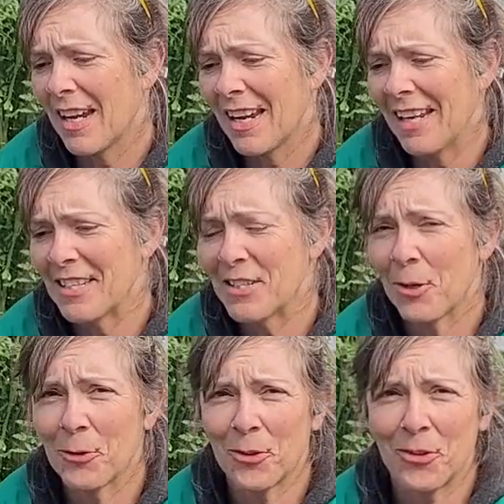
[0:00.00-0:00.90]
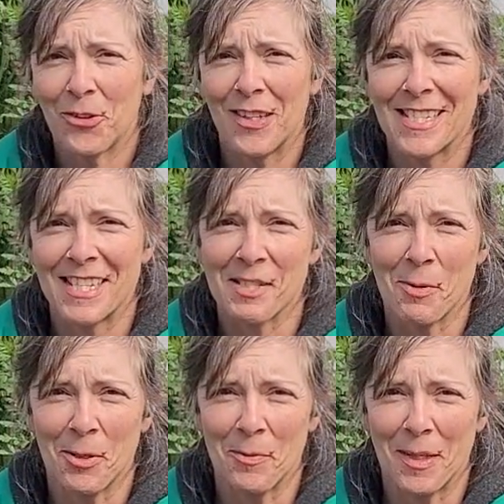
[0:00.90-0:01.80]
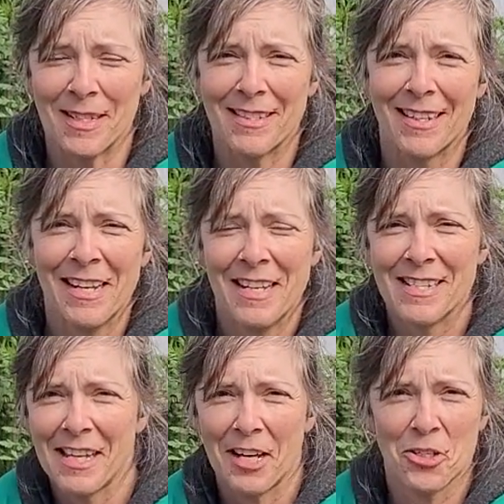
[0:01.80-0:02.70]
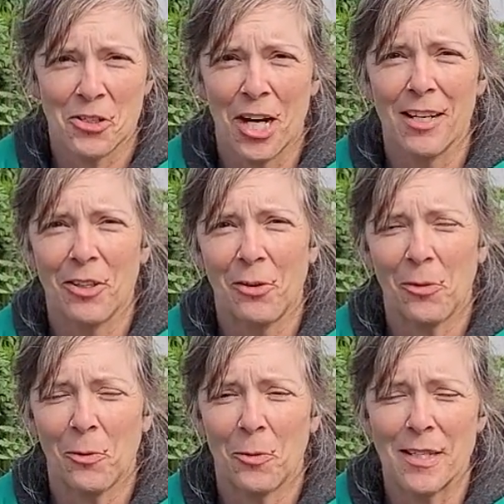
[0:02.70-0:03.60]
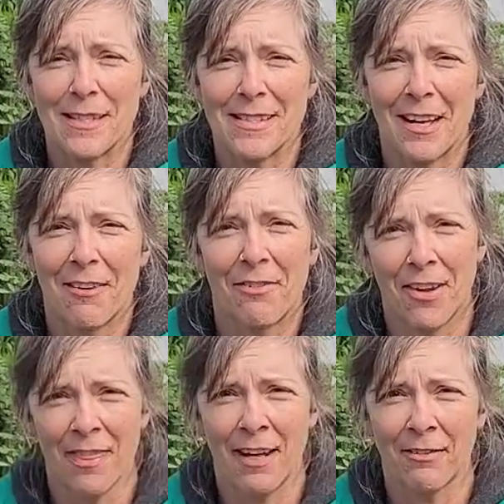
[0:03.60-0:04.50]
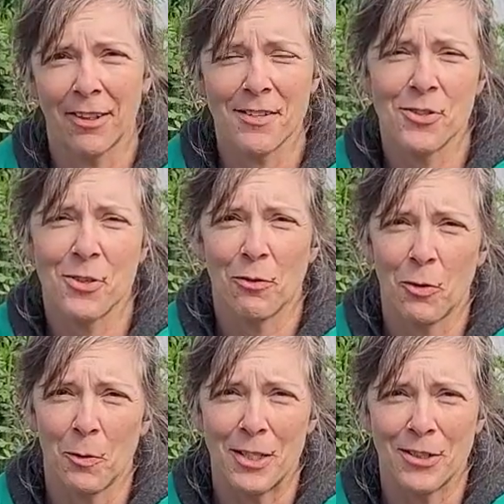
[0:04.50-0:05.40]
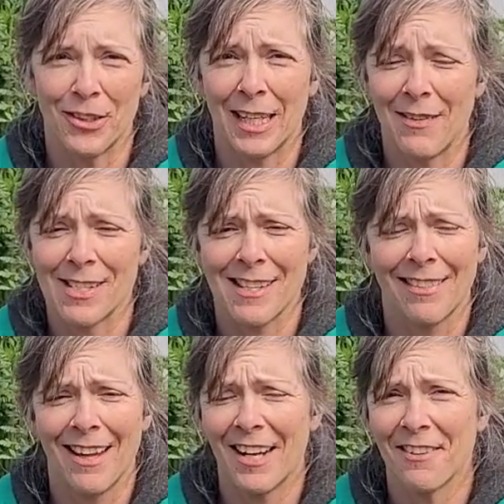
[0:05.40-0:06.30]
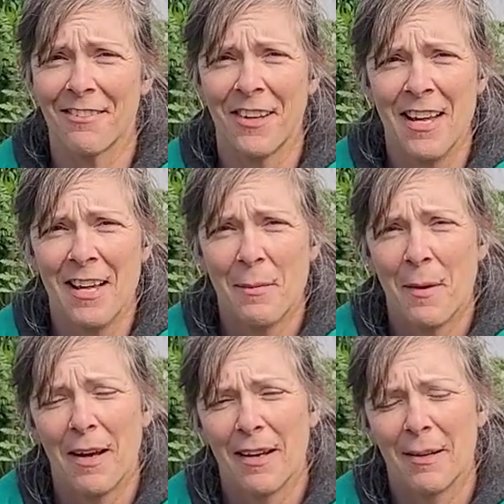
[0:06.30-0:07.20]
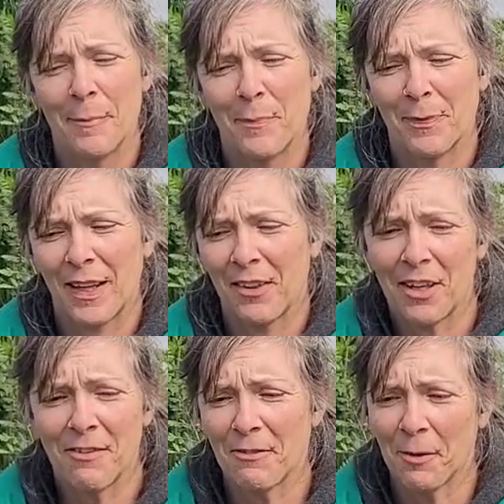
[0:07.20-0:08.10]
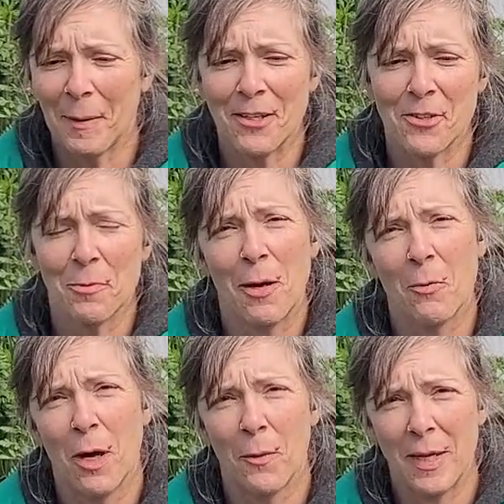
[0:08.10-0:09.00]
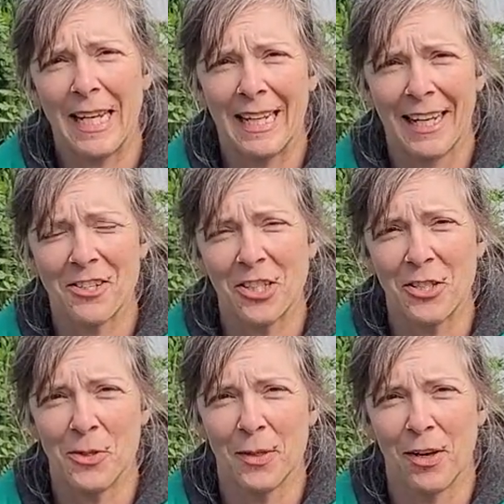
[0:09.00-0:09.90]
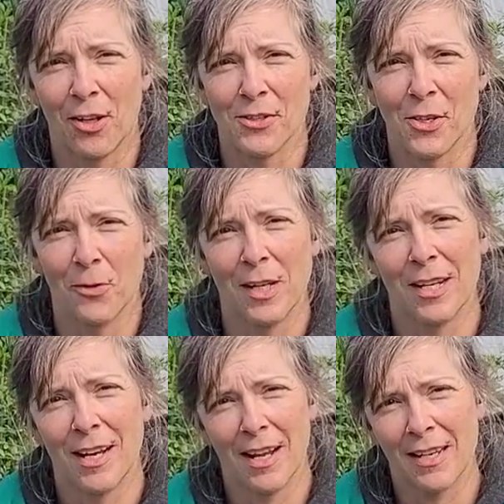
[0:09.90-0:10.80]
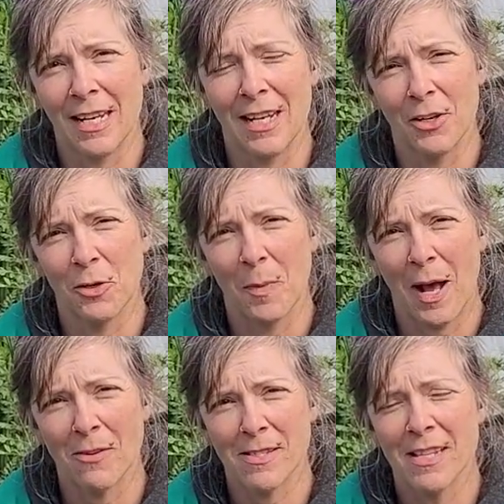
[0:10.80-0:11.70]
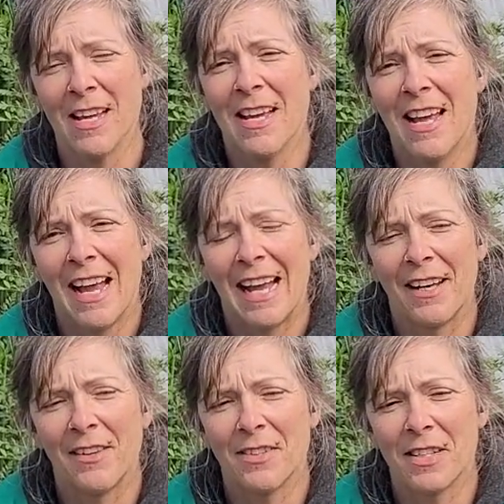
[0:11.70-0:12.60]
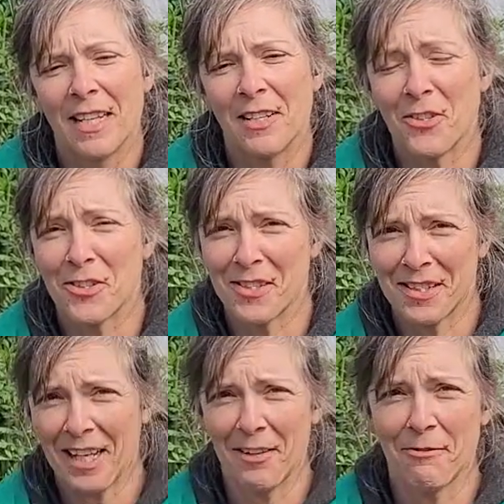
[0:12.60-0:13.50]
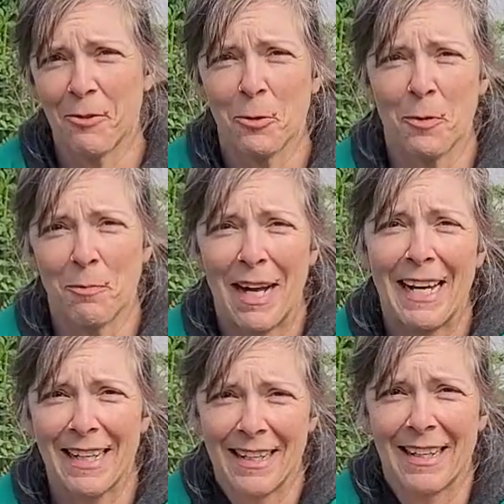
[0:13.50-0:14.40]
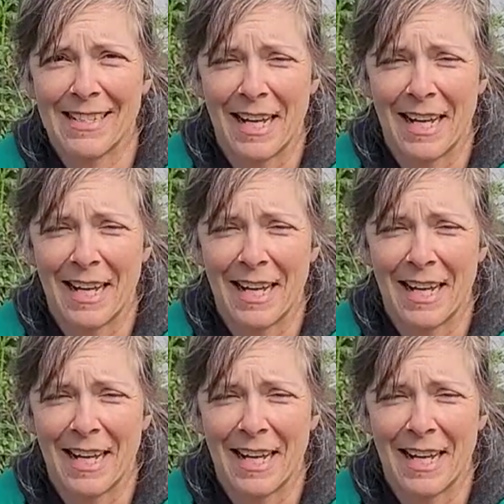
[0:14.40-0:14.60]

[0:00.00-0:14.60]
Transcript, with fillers: total, this experiment slash trial was a fun thing for us to do over the winter. It gave us a lot of um, a lot of information about what we can actually do in our zone in an unheated hoop house, and it just kind of fueled my excitement to